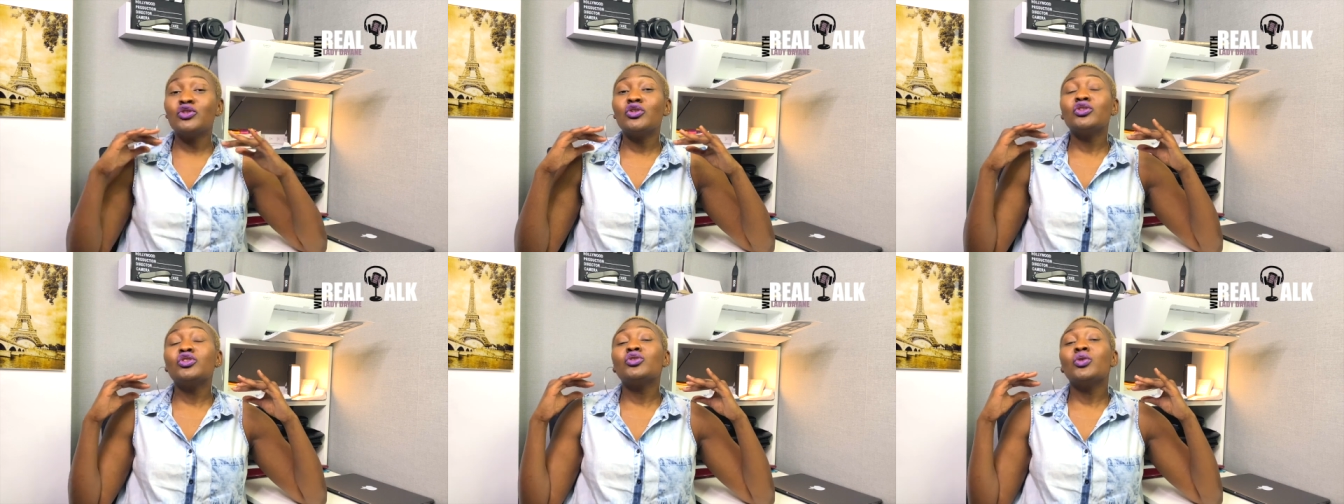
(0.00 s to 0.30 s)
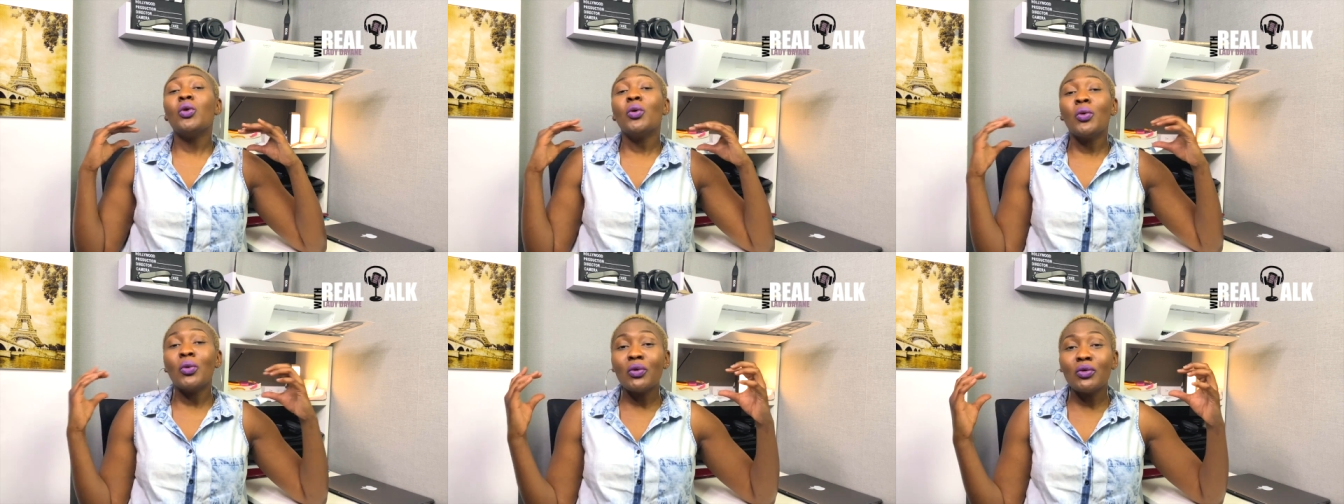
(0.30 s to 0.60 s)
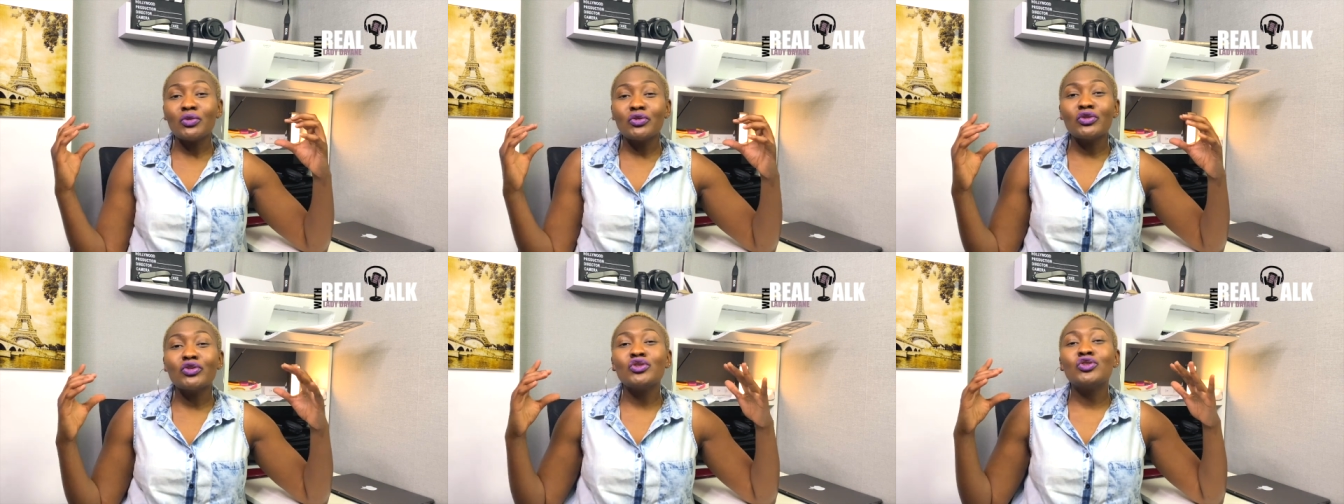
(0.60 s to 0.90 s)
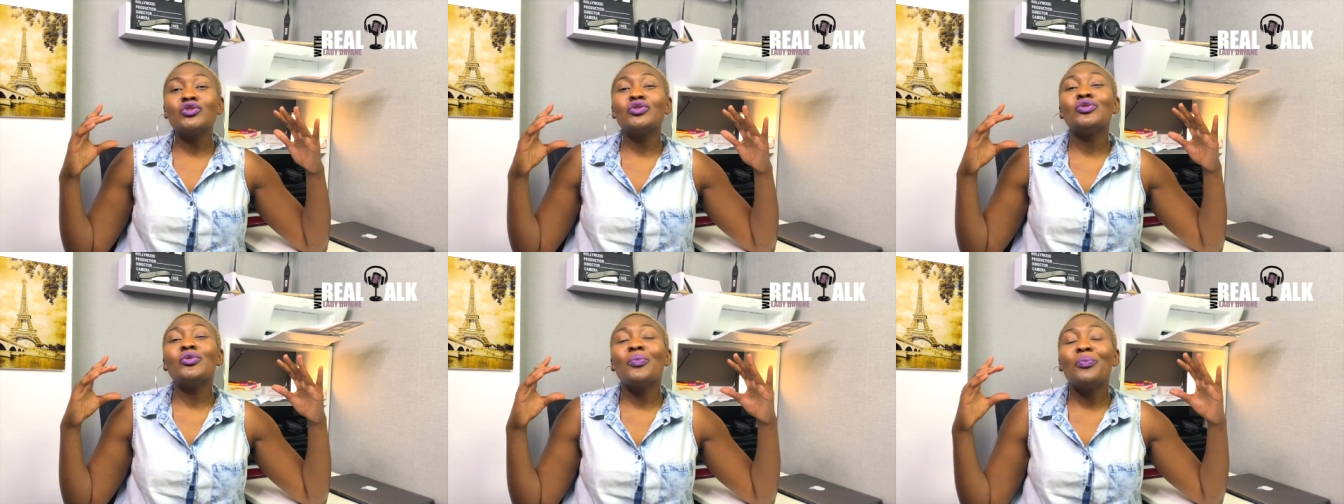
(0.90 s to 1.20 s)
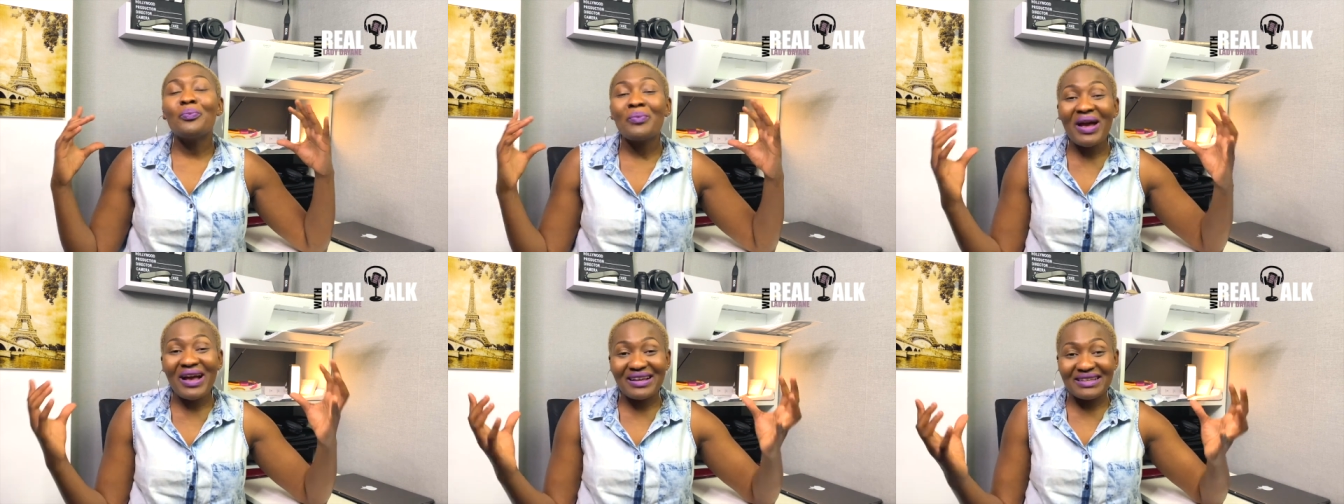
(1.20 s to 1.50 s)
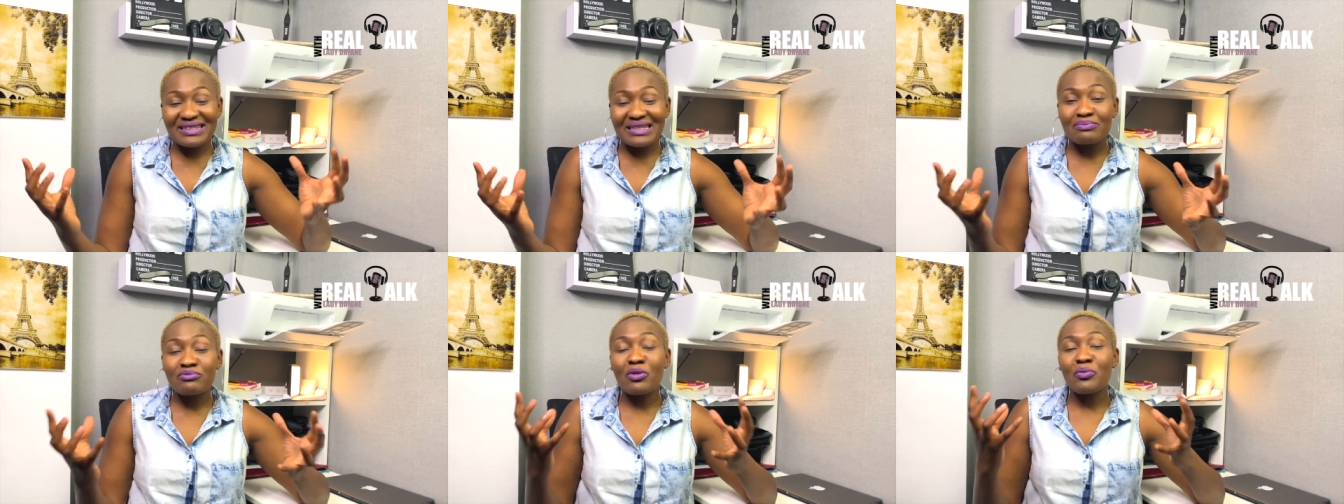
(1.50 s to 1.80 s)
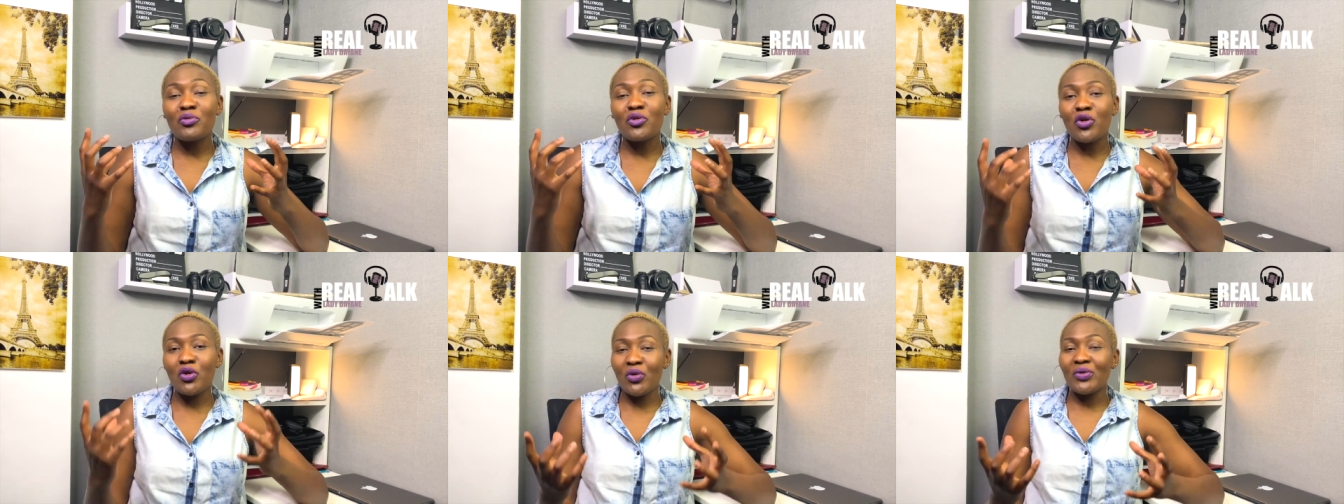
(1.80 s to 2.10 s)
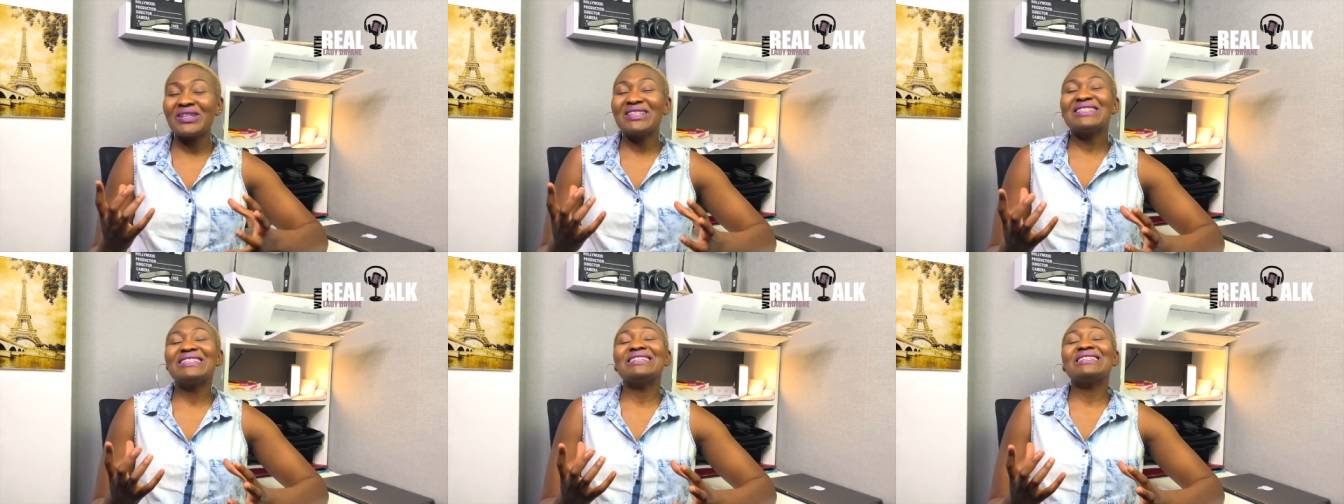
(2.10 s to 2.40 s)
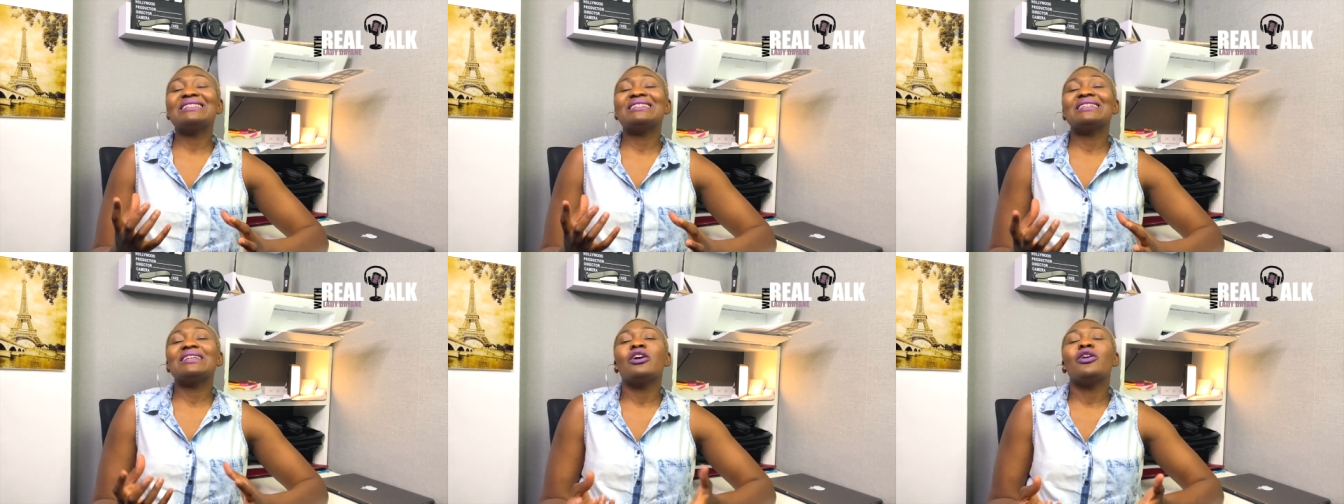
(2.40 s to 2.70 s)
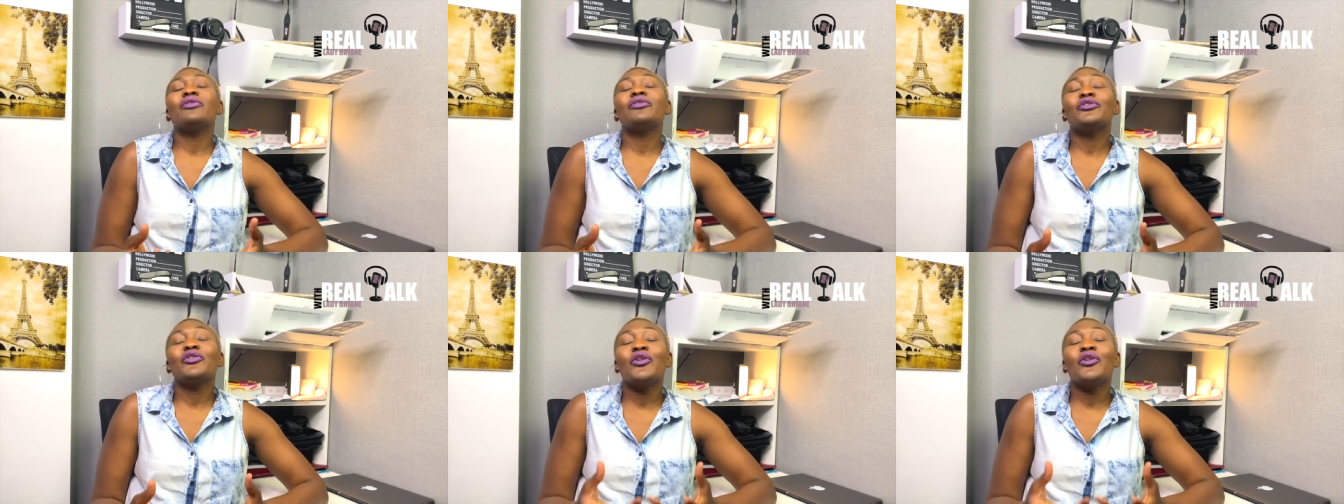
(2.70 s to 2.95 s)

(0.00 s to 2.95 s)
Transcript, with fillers: to hold on to the maximum quantity of